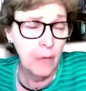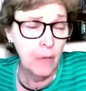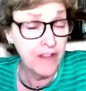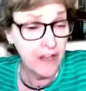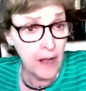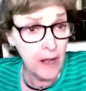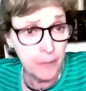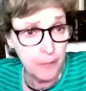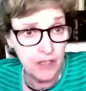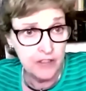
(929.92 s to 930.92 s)
we've got a couple
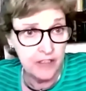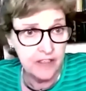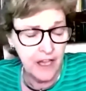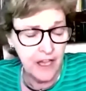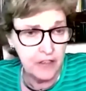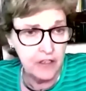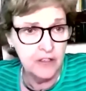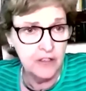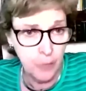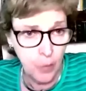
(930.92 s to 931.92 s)
of projects actually
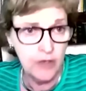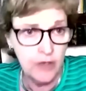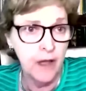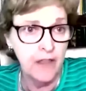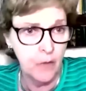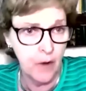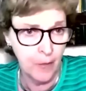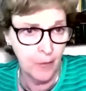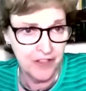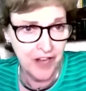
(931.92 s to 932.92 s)
supported by the
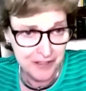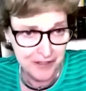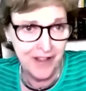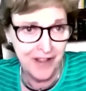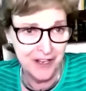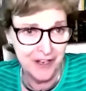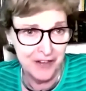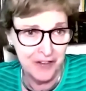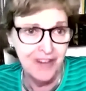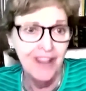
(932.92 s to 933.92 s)
Robert Wood Johnson
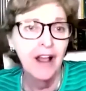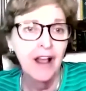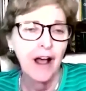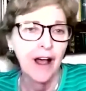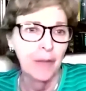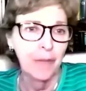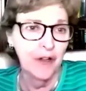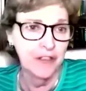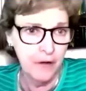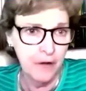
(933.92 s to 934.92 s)
Foundation
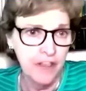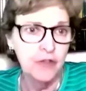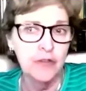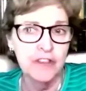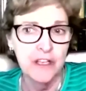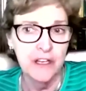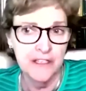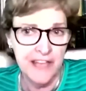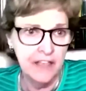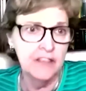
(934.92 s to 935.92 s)
because they're interested in
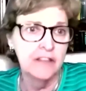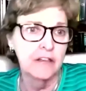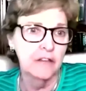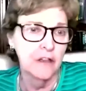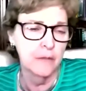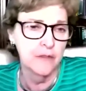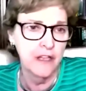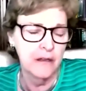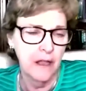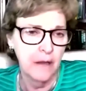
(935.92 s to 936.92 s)
data systems
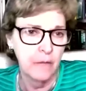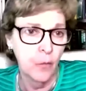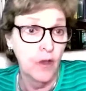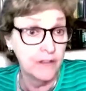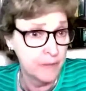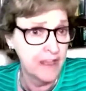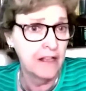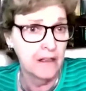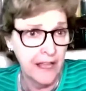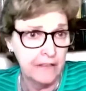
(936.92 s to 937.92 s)
and what's being
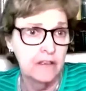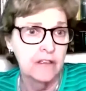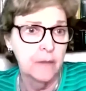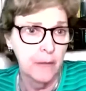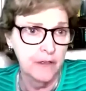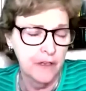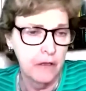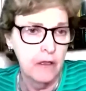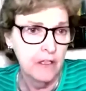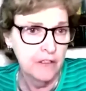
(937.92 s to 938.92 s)
collected to be able to
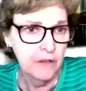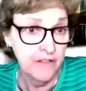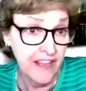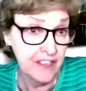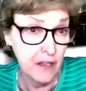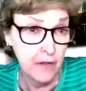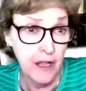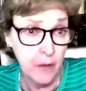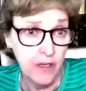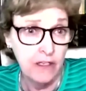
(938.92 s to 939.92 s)
advance health
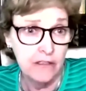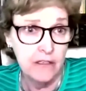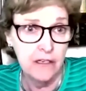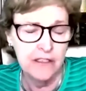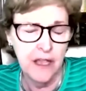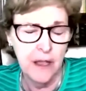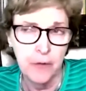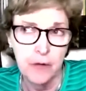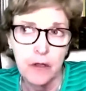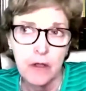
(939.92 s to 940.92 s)
equity as an
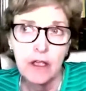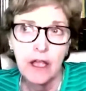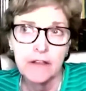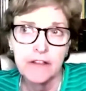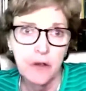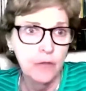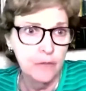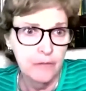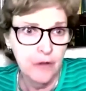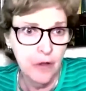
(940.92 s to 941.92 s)
example. And so
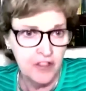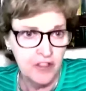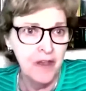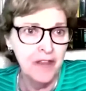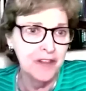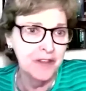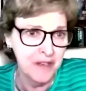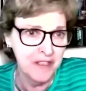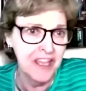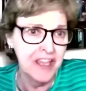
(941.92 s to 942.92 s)
Lauren Smith has
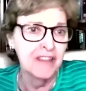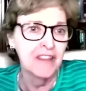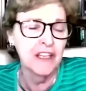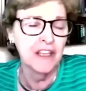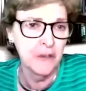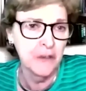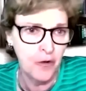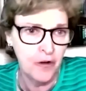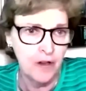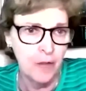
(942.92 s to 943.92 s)
been taking the lead,
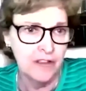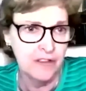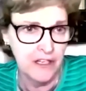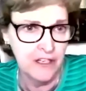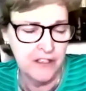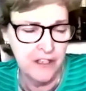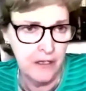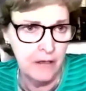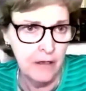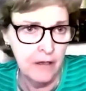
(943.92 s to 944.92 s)
working with CDC